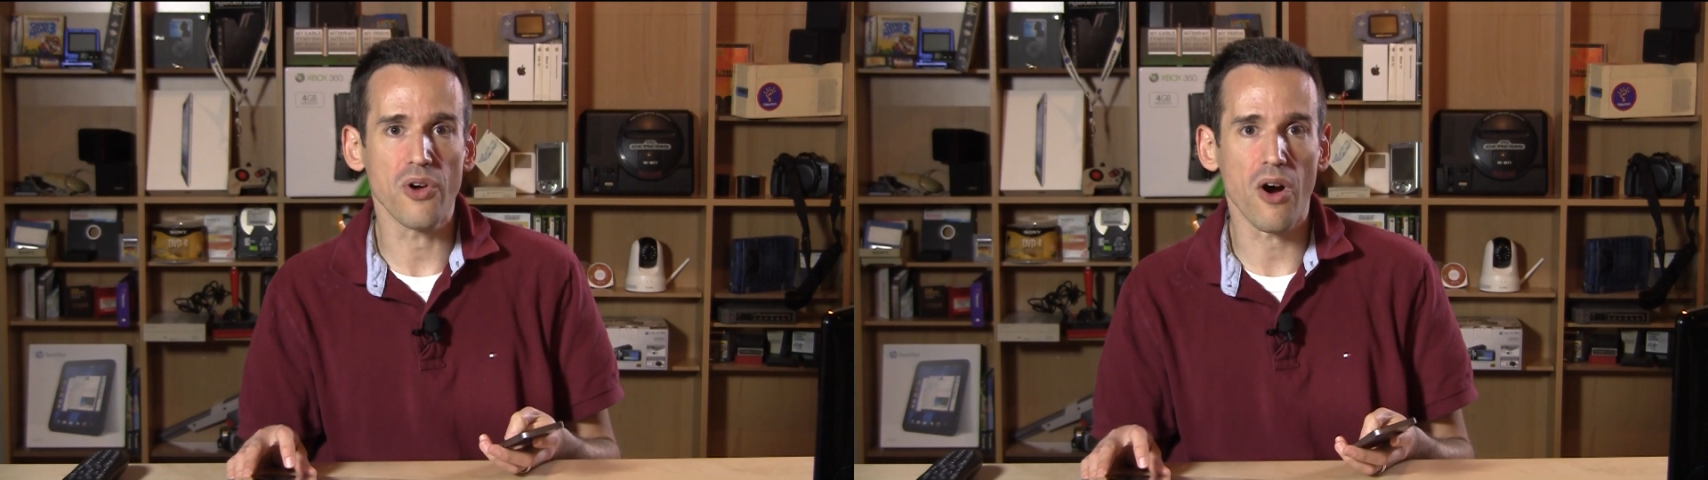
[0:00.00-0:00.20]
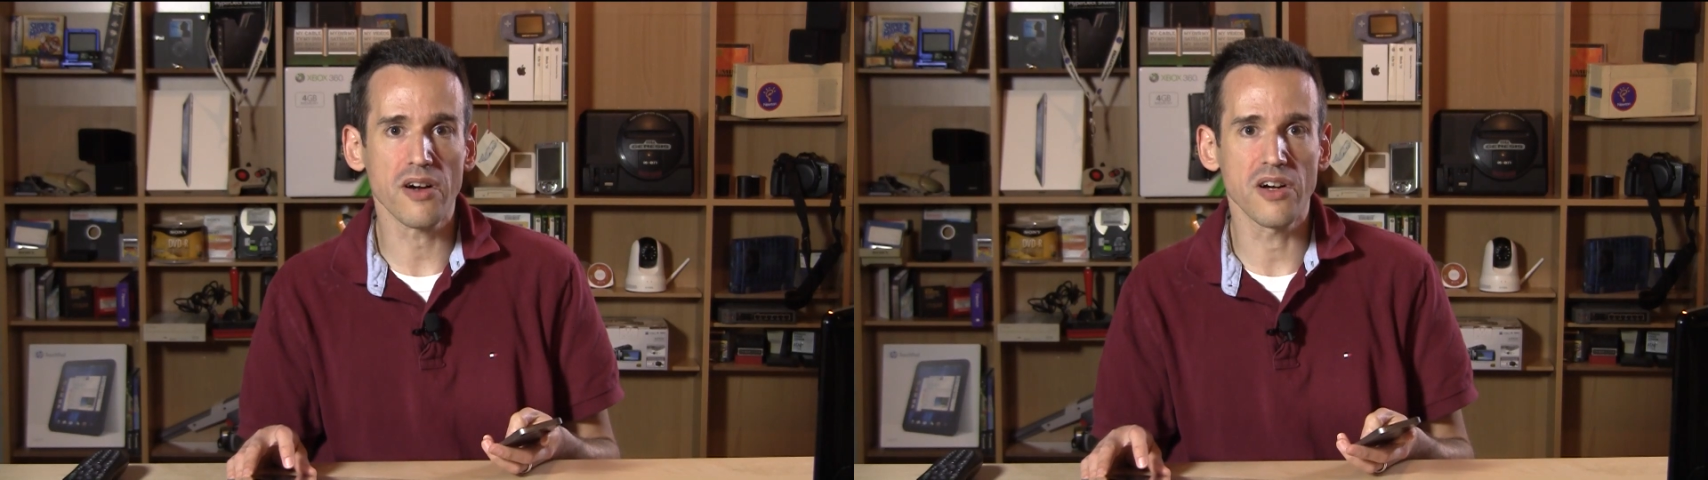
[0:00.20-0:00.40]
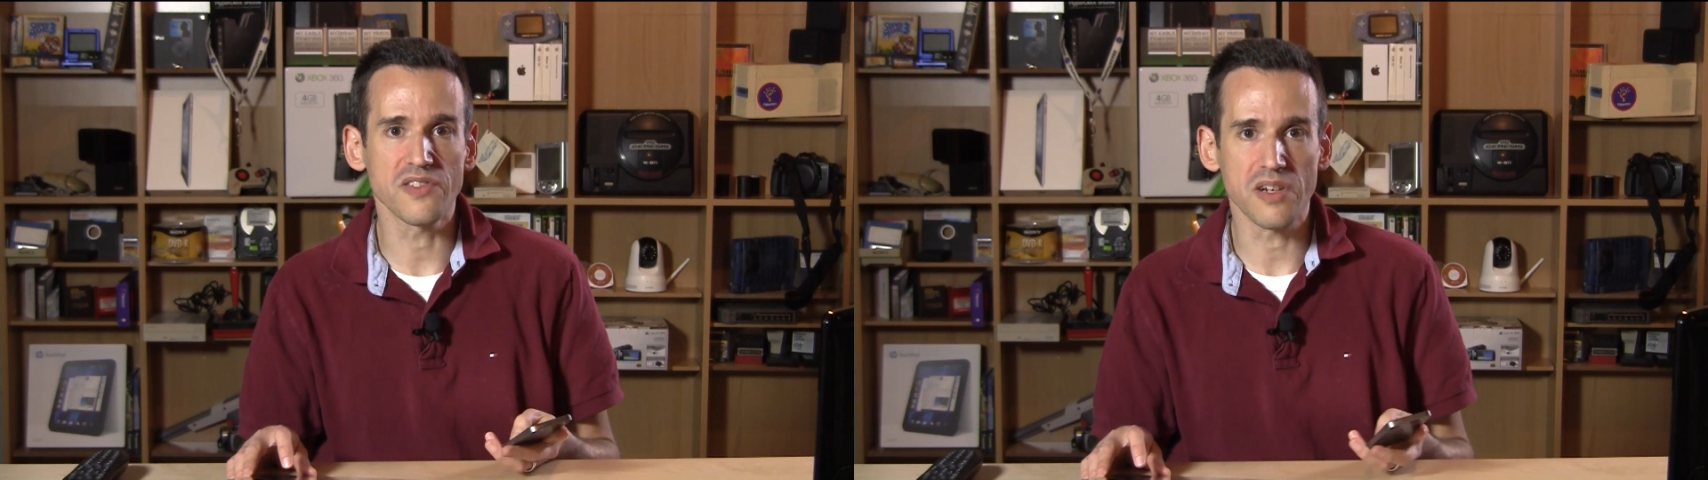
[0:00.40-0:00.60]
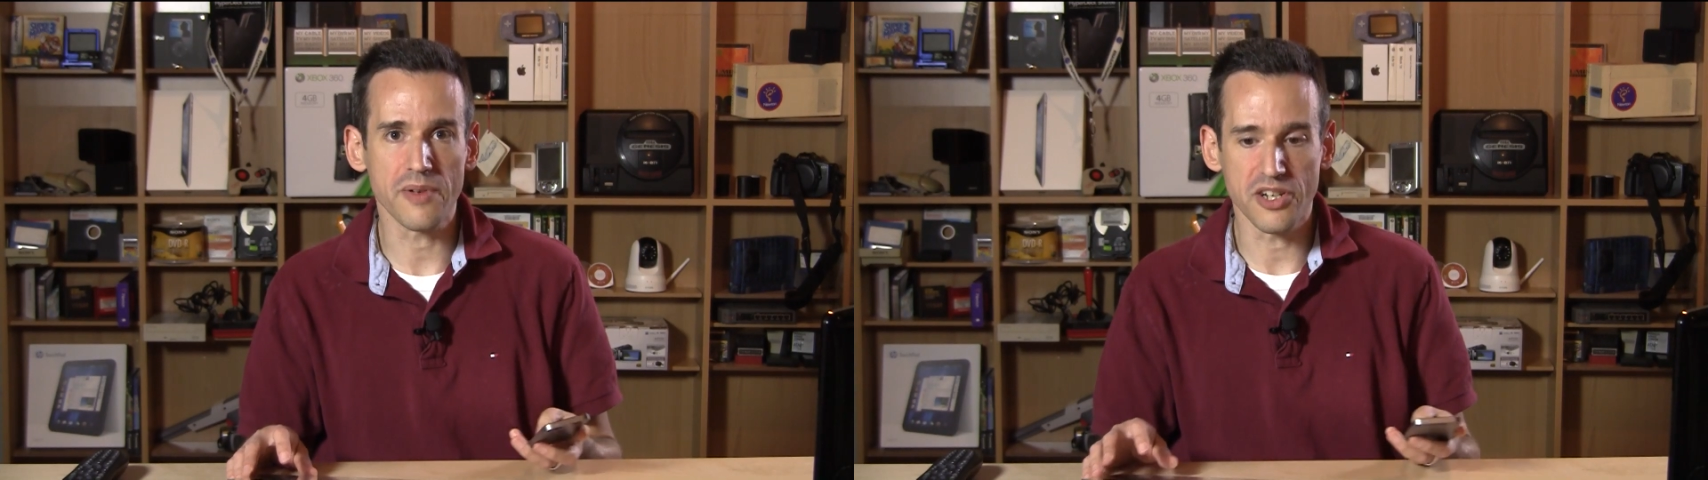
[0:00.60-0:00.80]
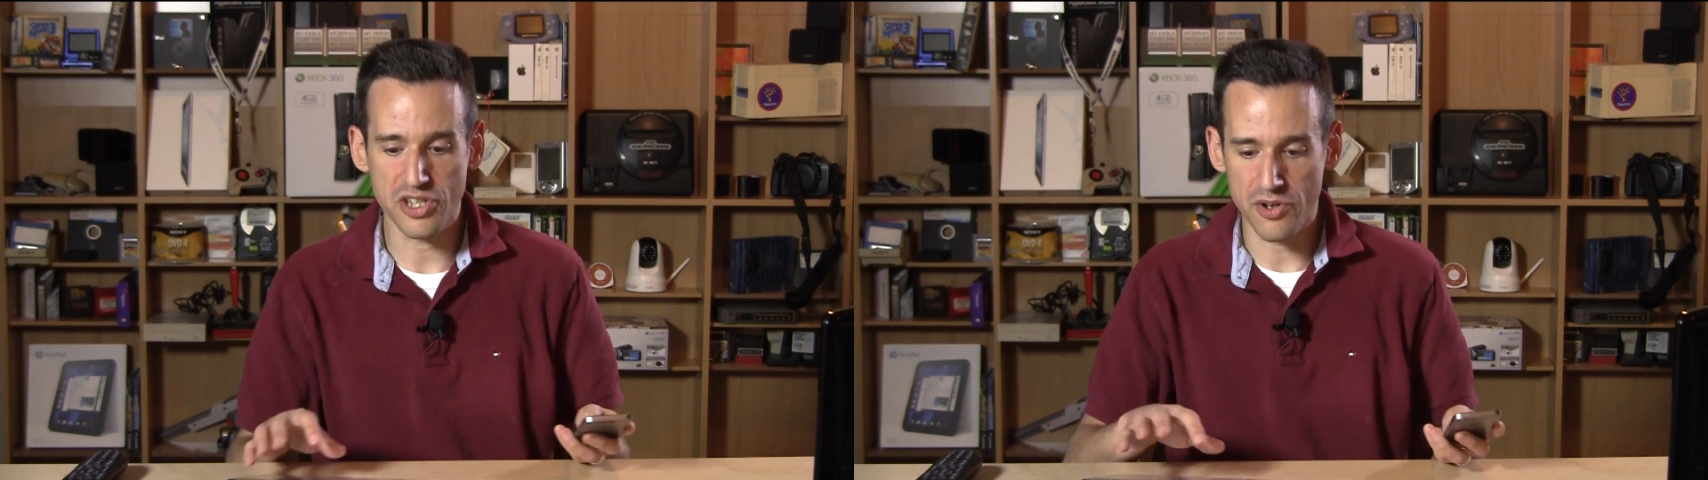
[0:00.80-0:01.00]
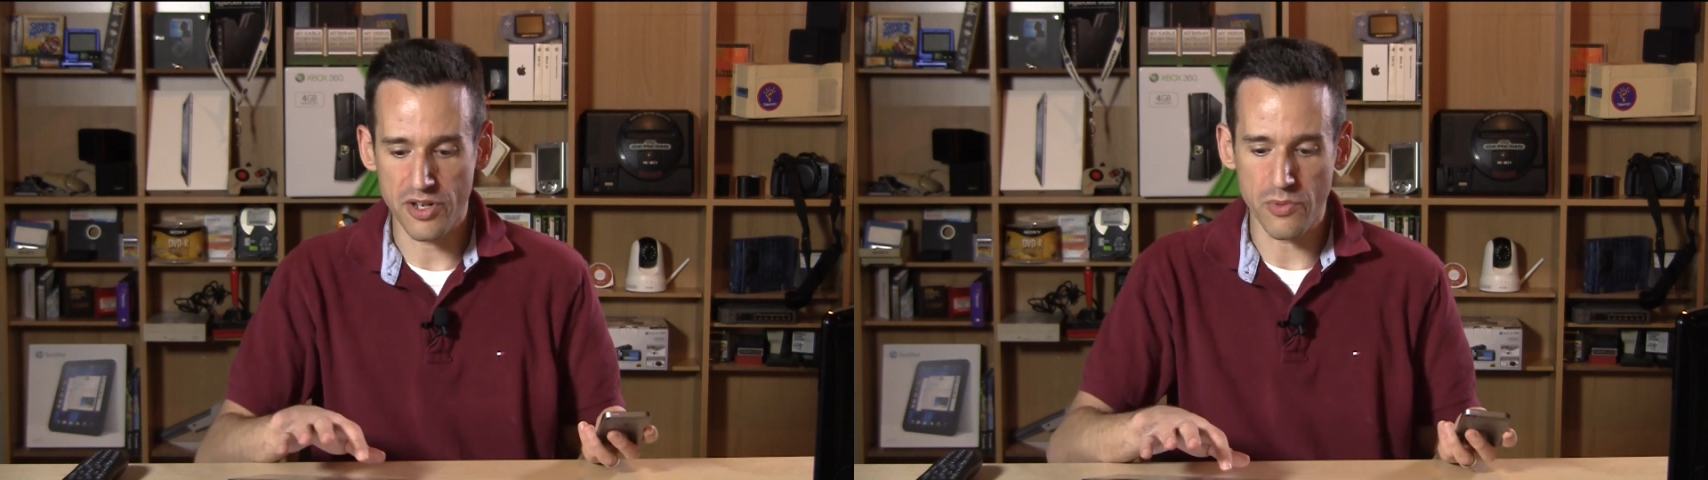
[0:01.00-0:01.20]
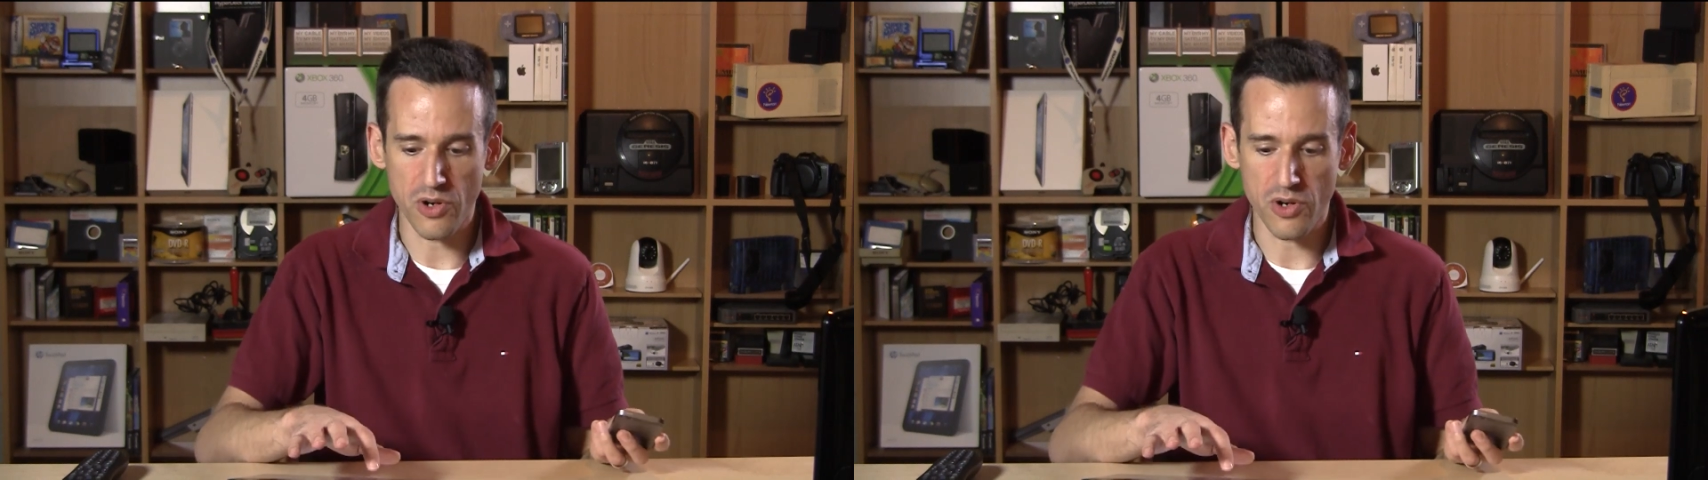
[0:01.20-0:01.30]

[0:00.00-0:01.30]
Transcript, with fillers: Argus that I'm going to show to you real